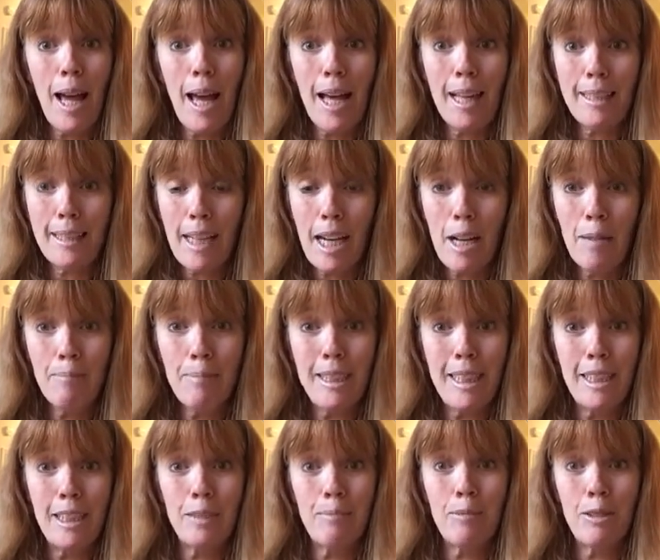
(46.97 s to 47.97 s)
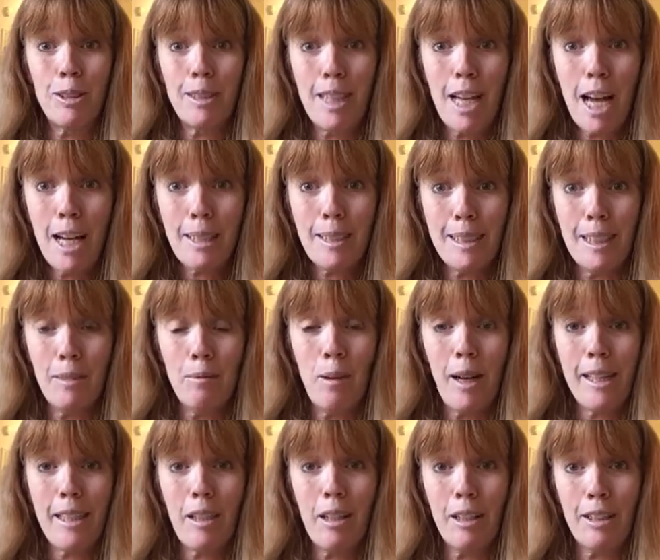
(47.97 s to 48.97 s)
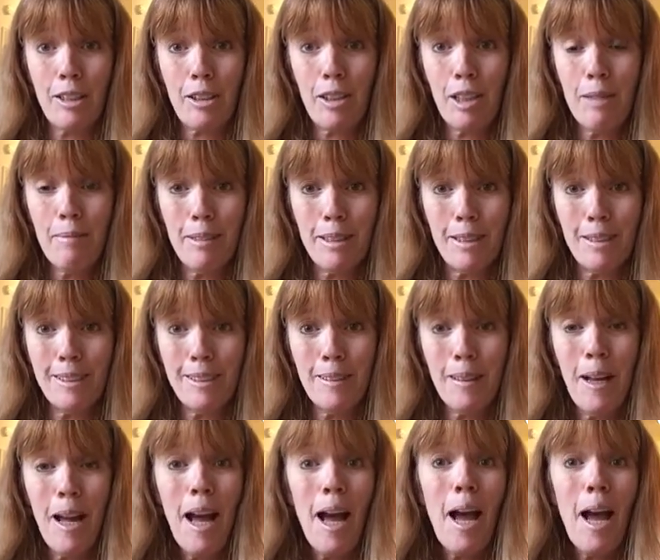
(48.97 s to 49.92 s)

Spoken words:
and companies protecting white-collar criminals,